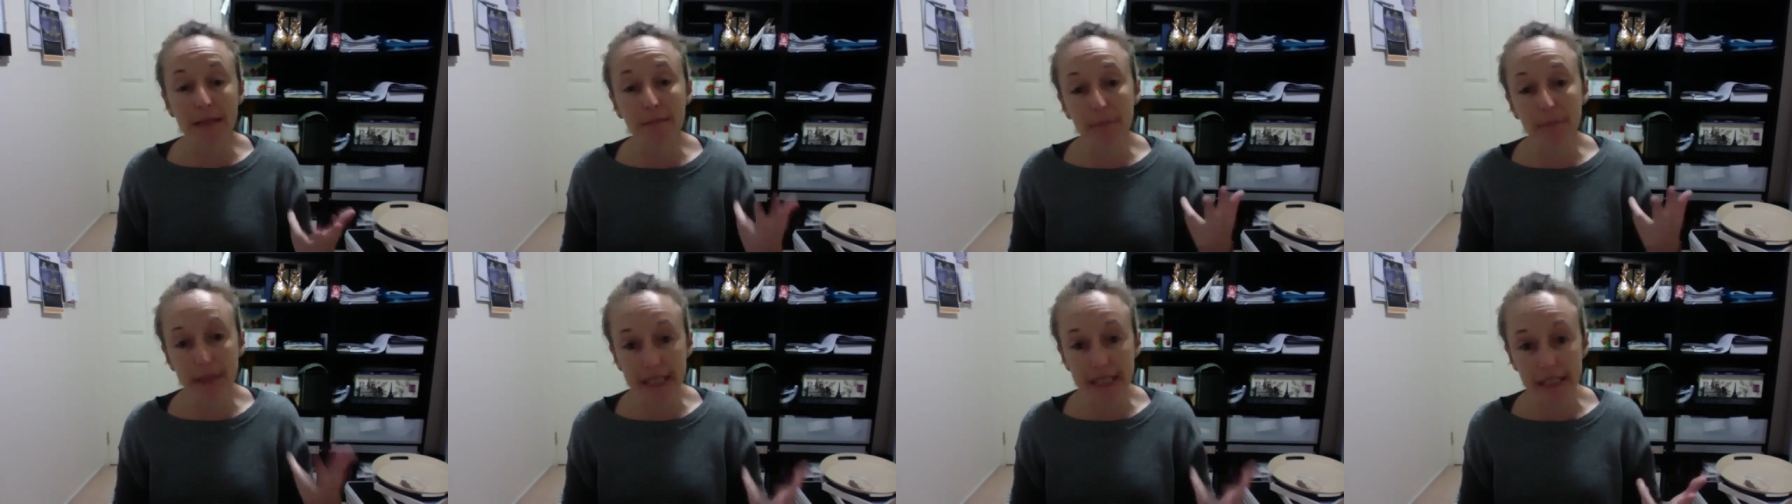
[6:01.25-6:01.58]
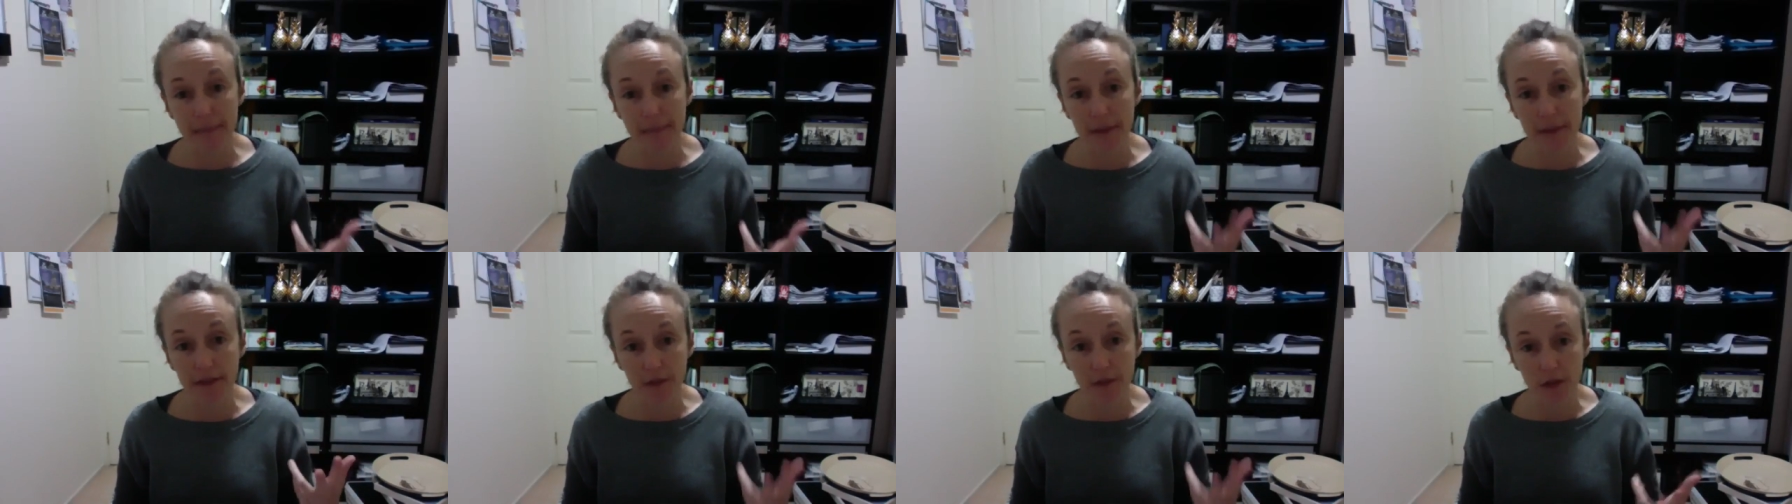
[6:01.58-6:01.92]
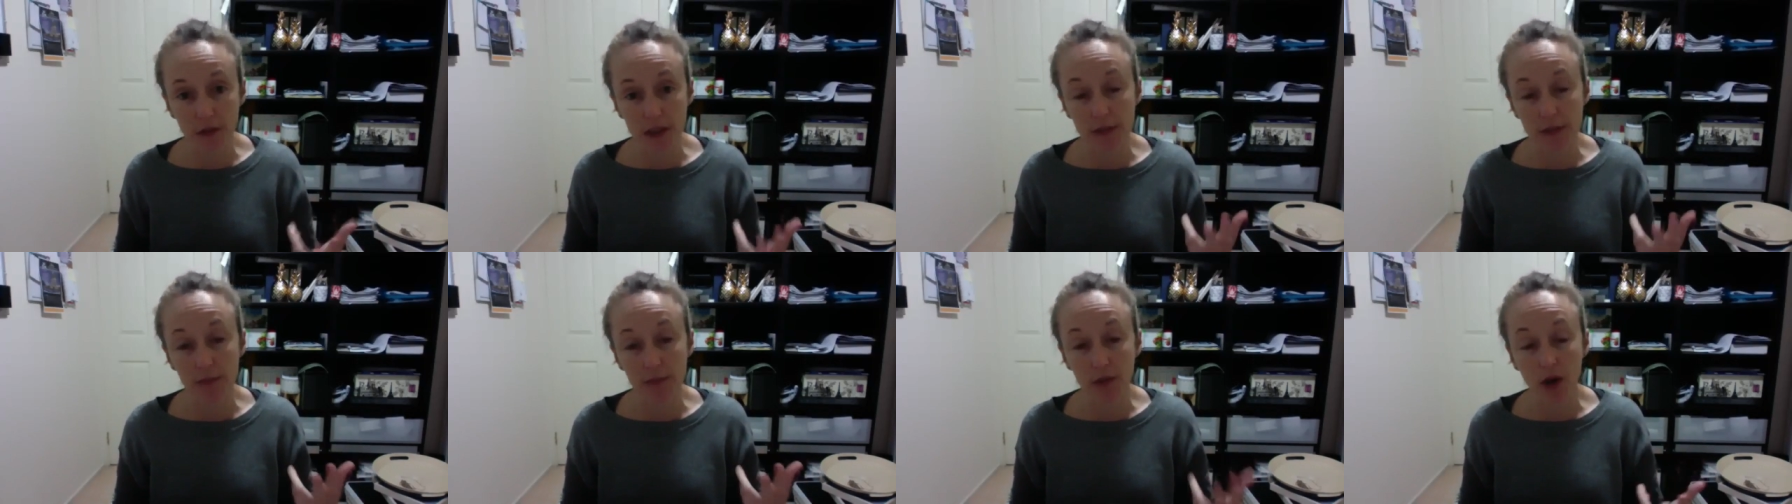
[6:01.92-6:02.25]
picked before
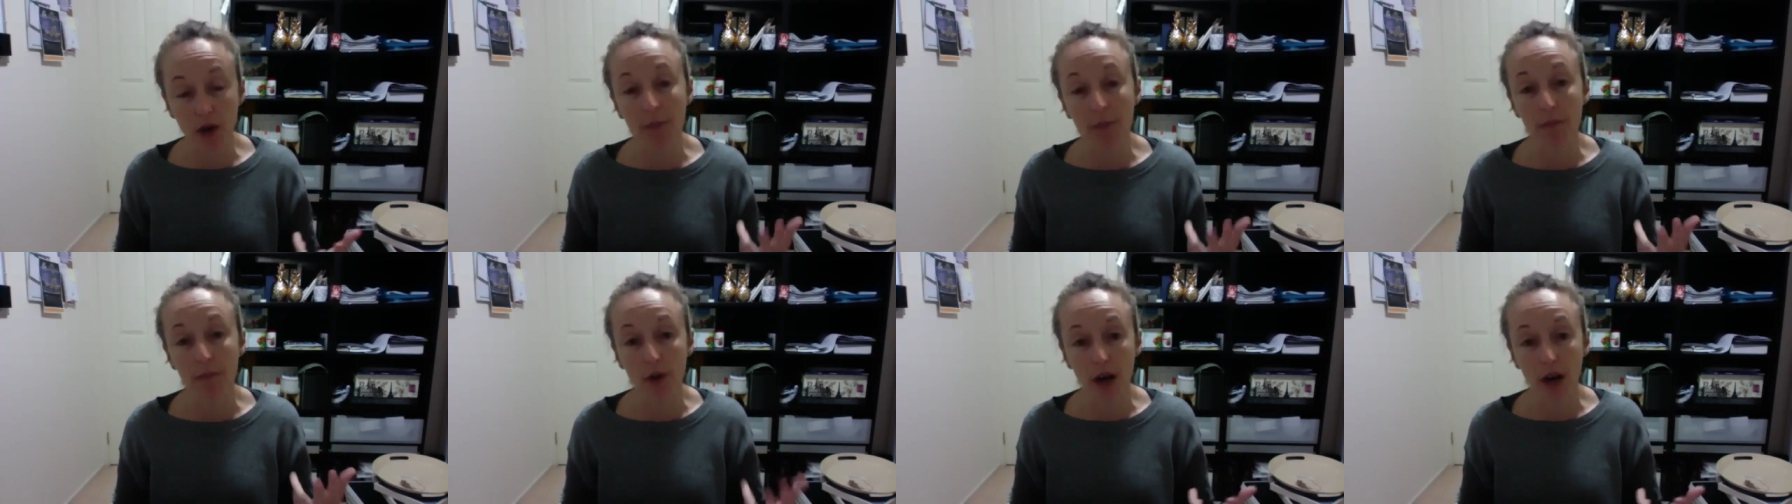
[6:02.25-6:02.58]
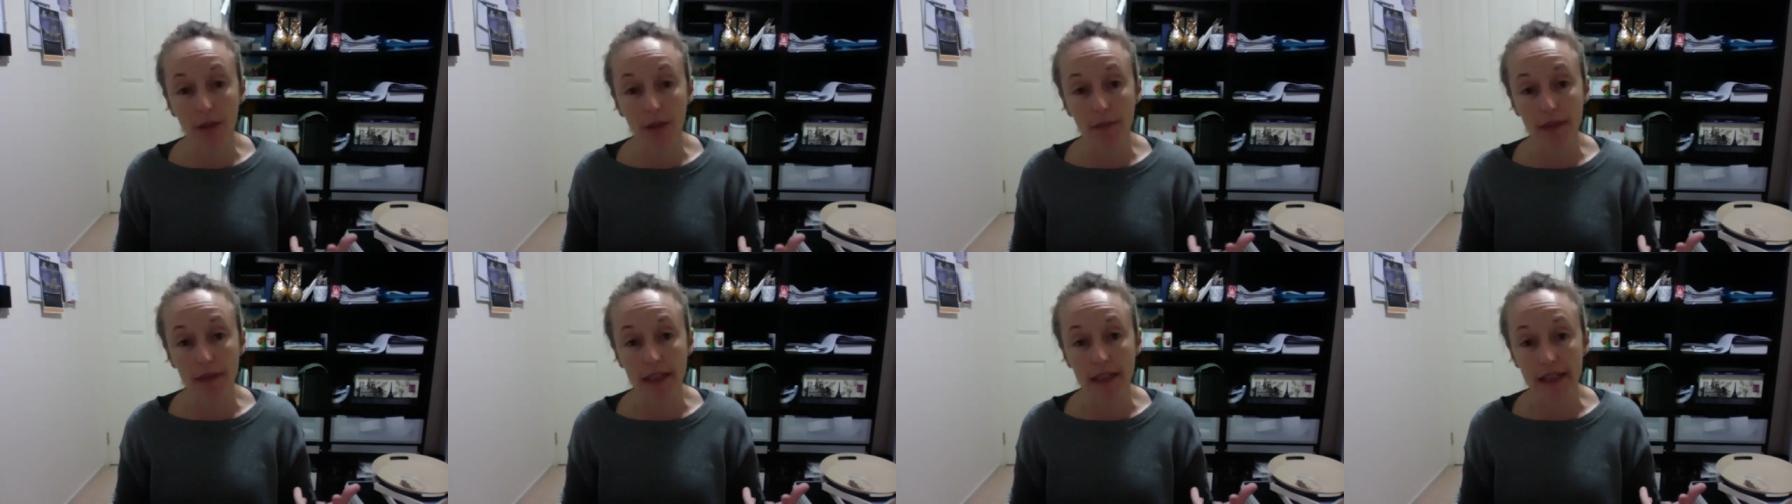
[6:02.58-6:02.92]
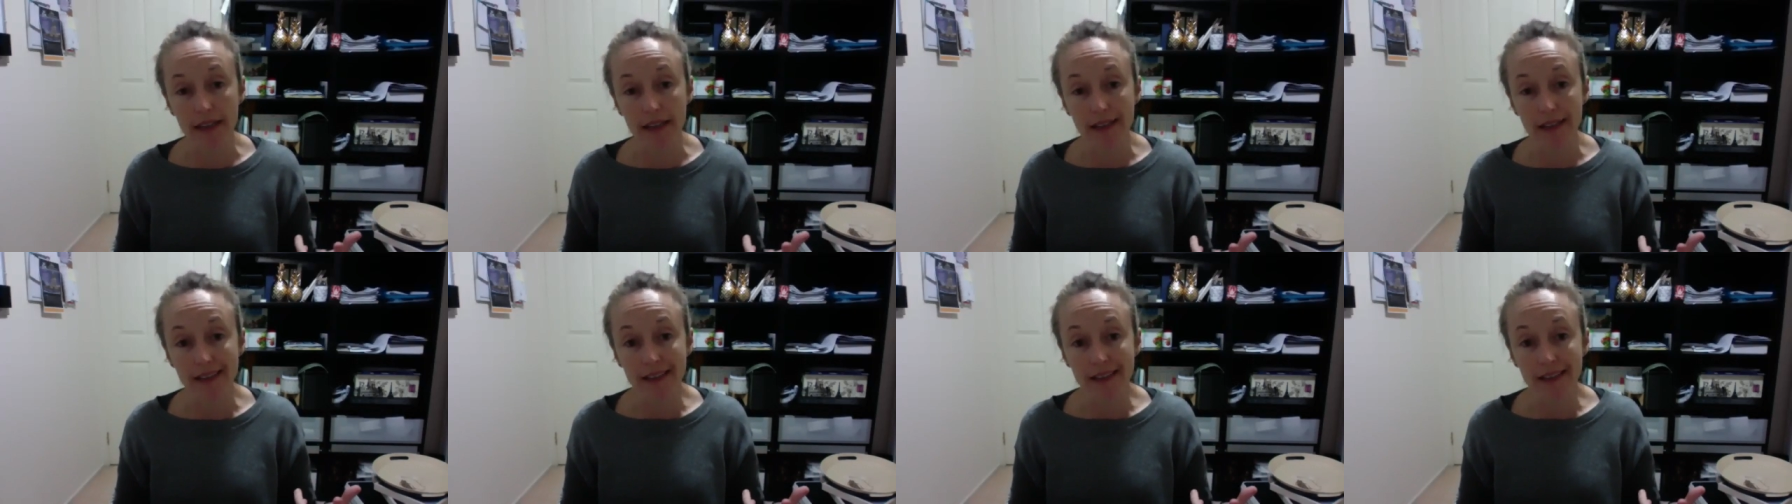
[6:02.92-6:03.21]
it's prime ripening.